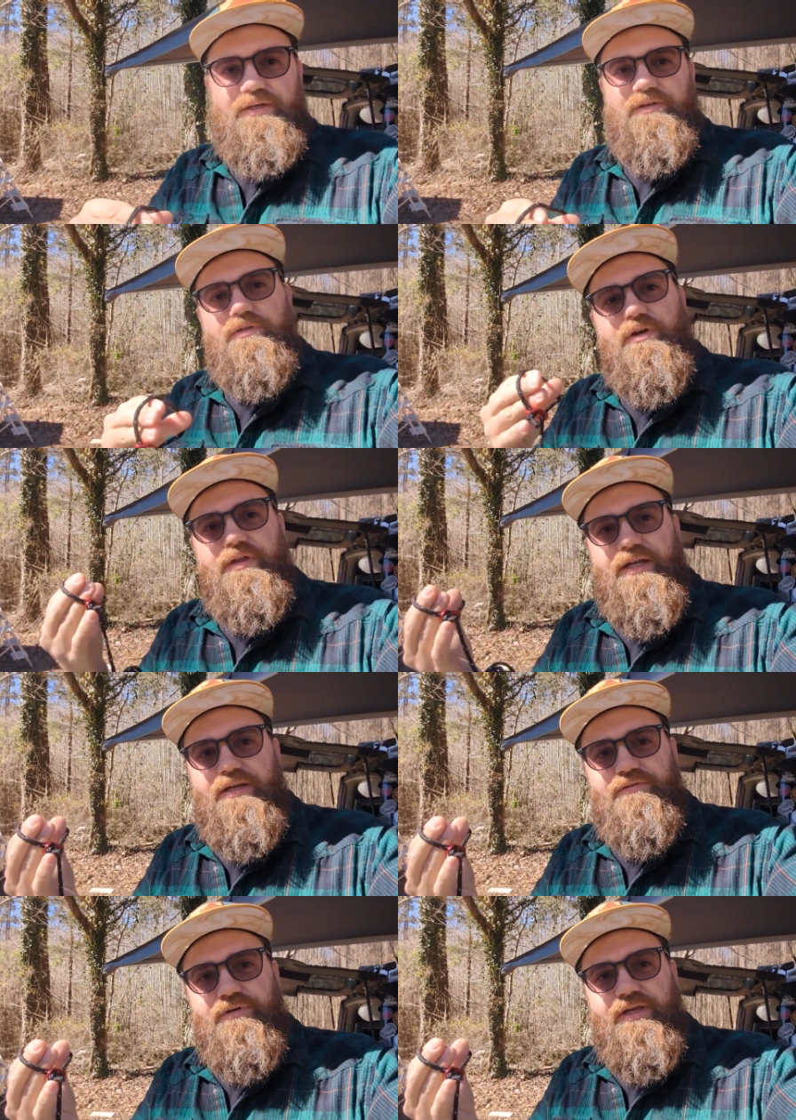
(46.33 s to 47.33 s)
So that
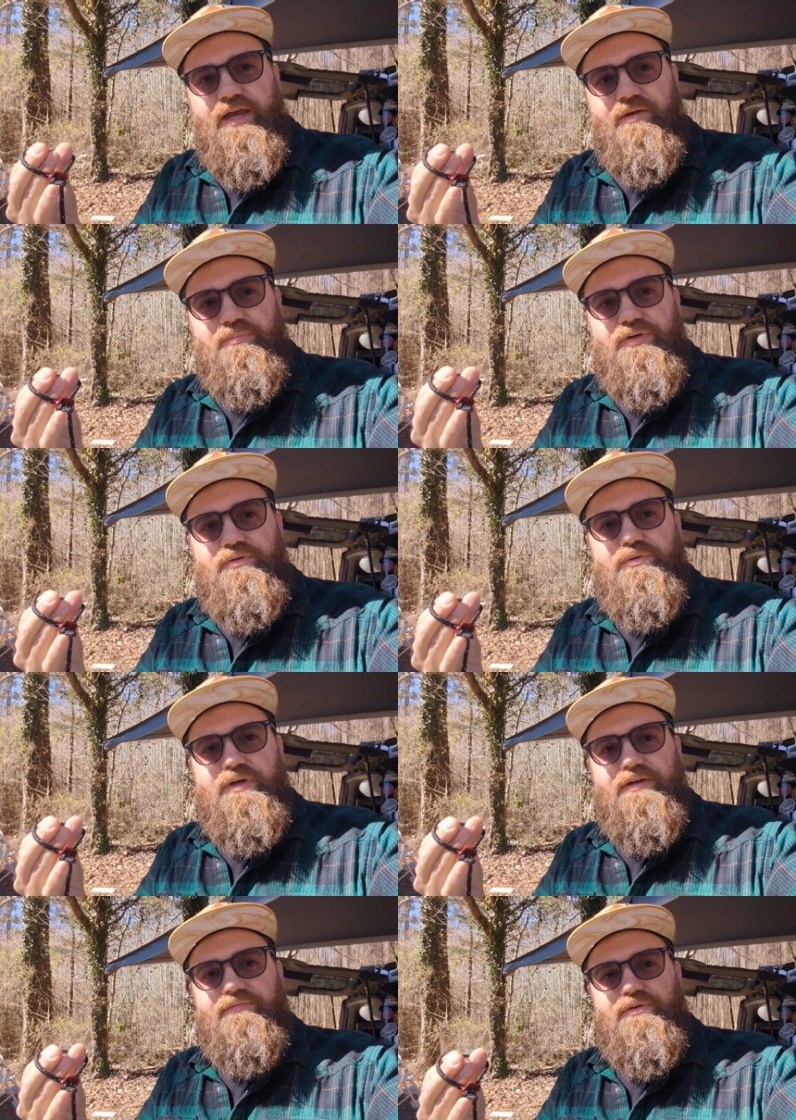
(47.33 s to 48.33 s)
doesn't really help you
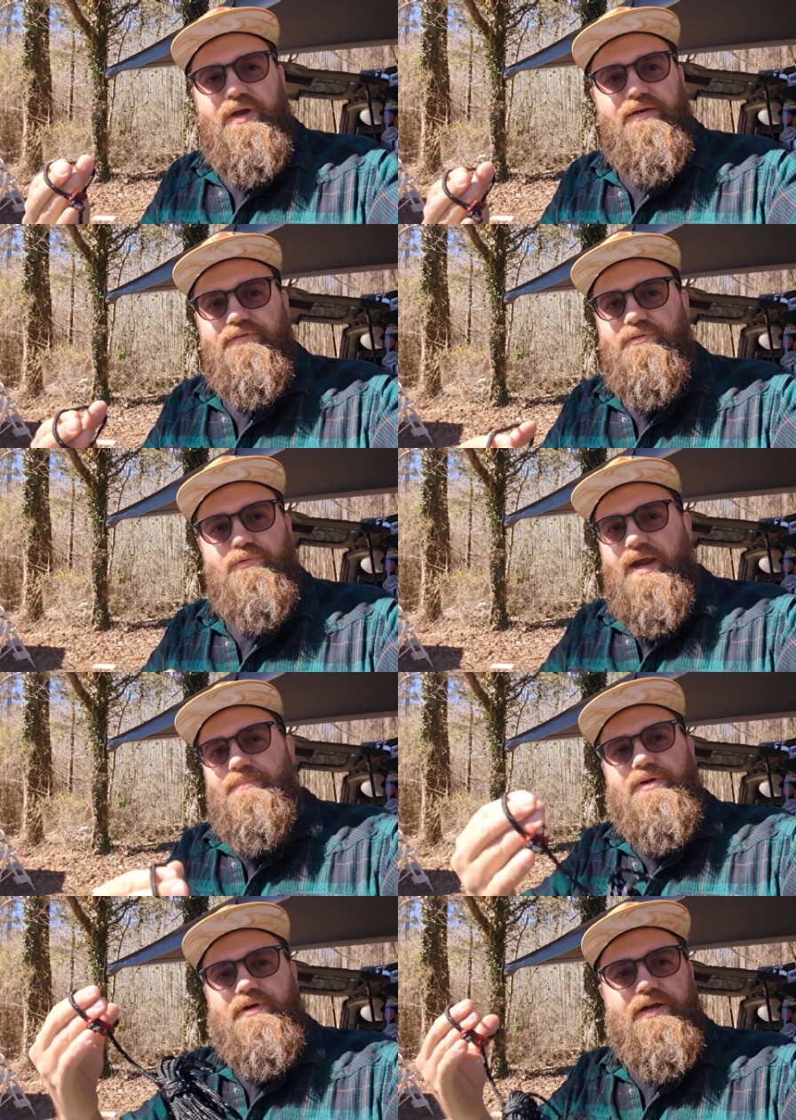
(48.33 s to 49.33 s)
if you have to
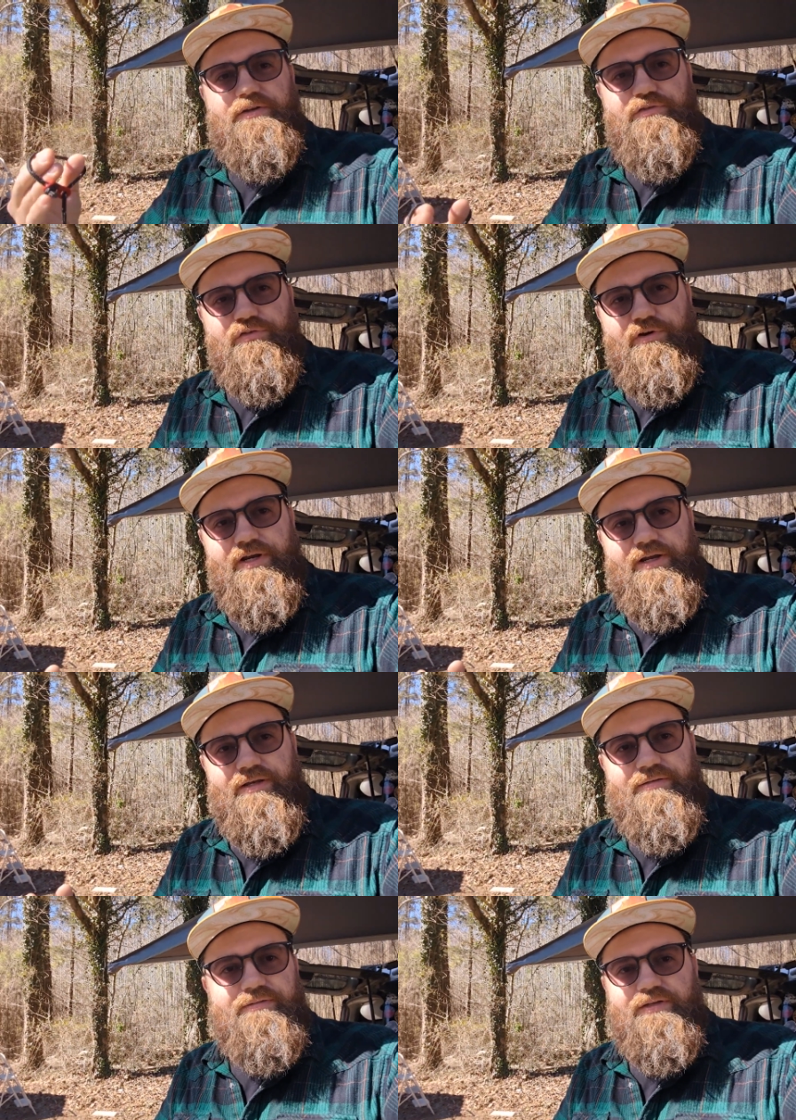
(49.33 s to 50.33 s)
wrap it around a tree.
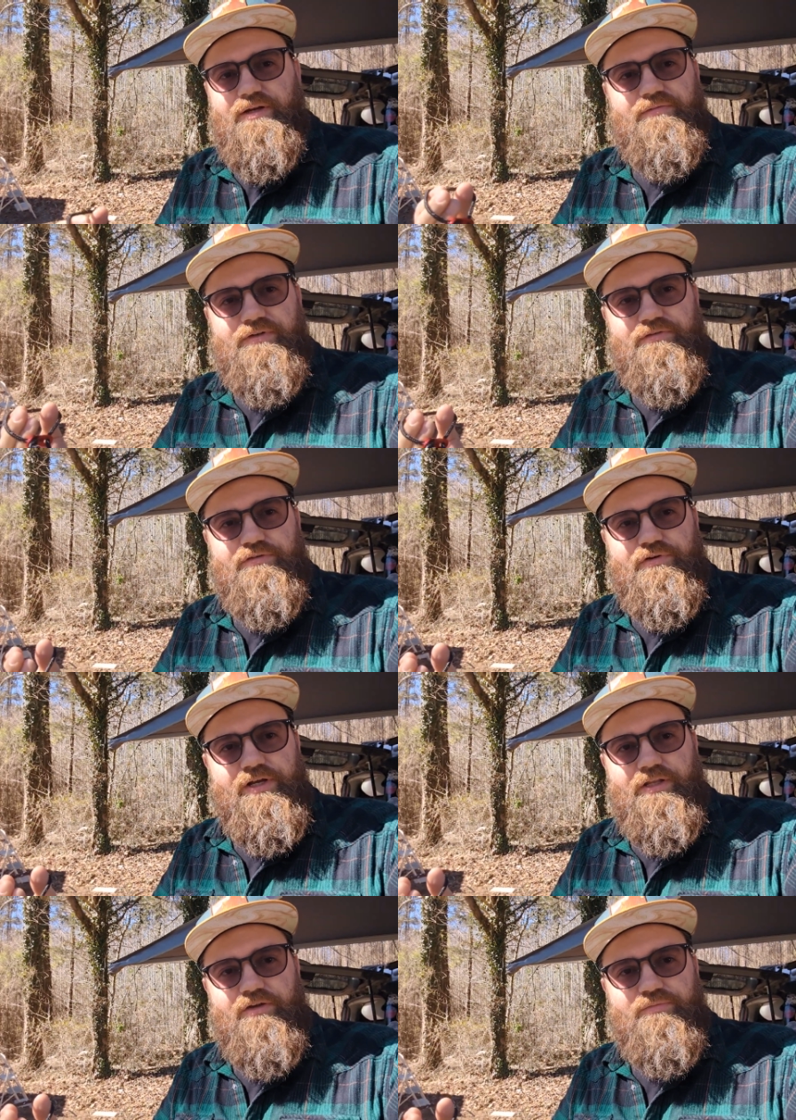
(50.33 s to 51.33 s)
If there's a tree
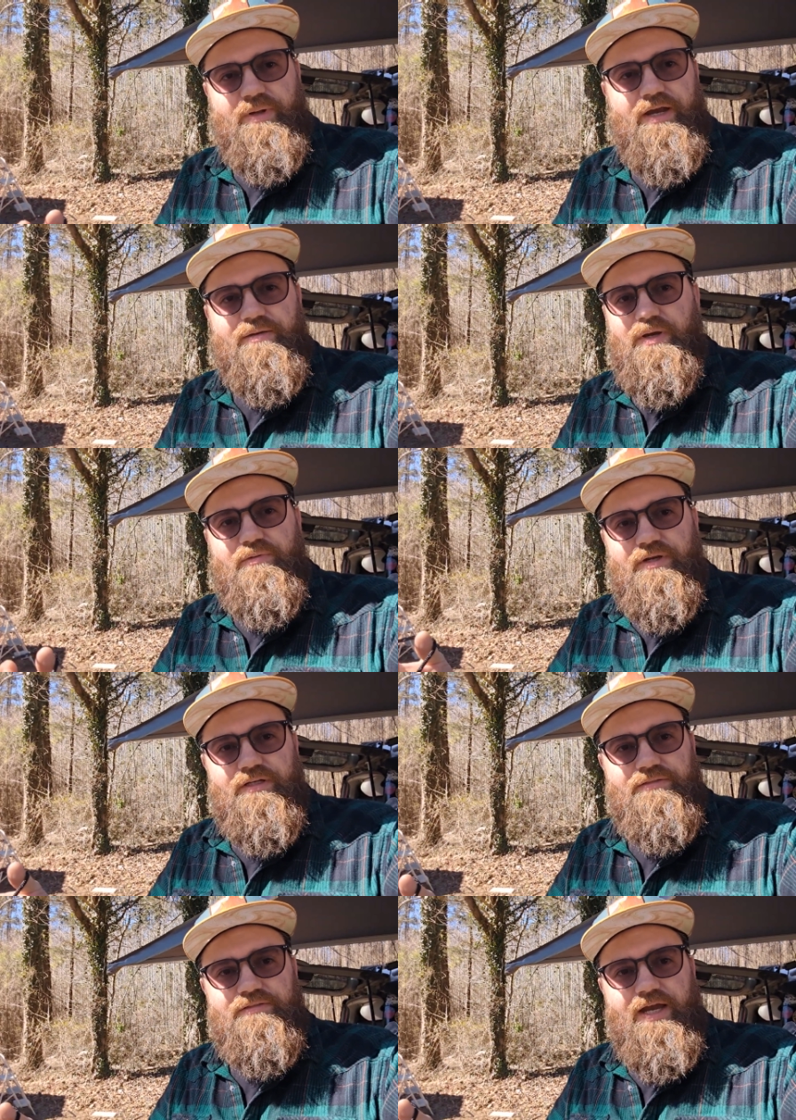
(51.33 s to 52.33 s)
close by, you might want
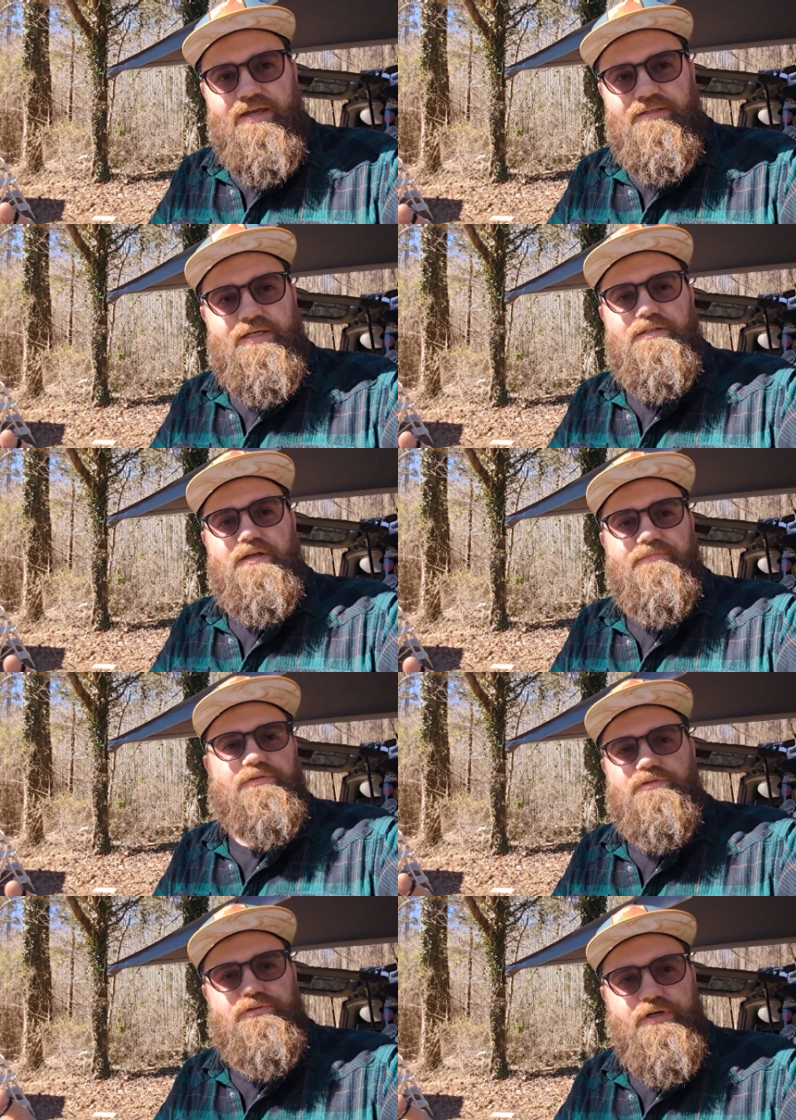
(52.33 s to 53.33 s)
to tie the tent off
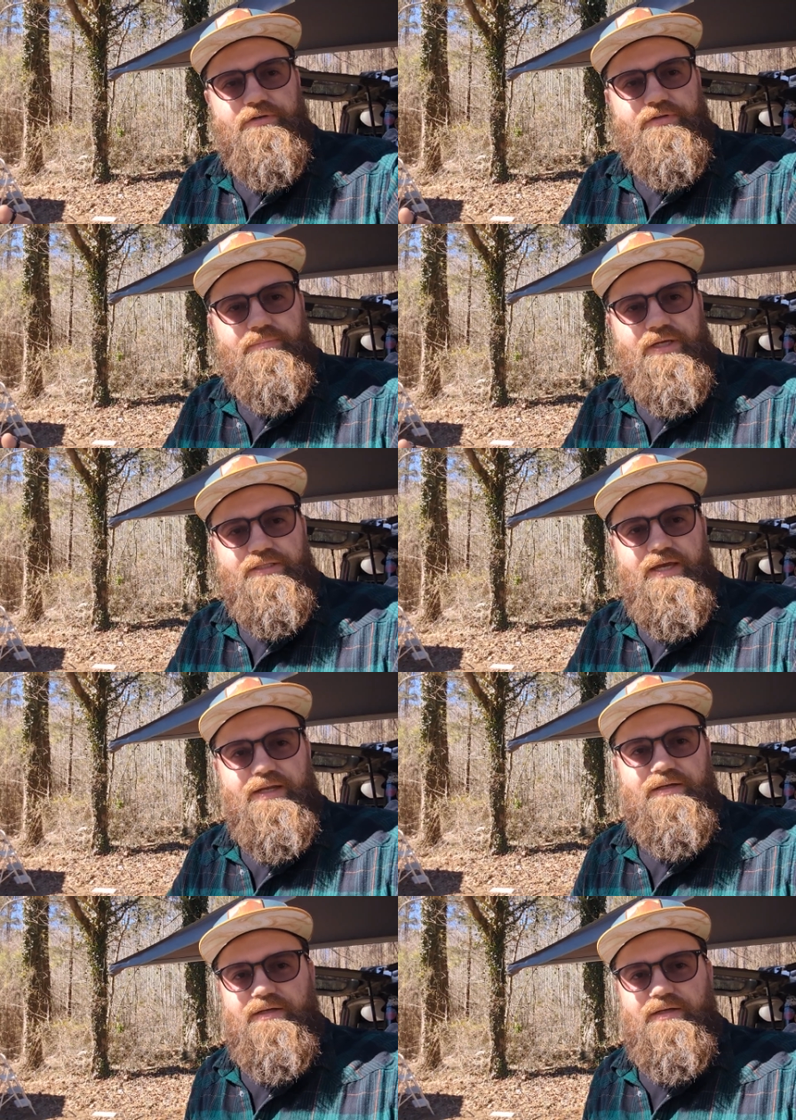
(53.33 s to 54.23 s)
to a tree or something like that.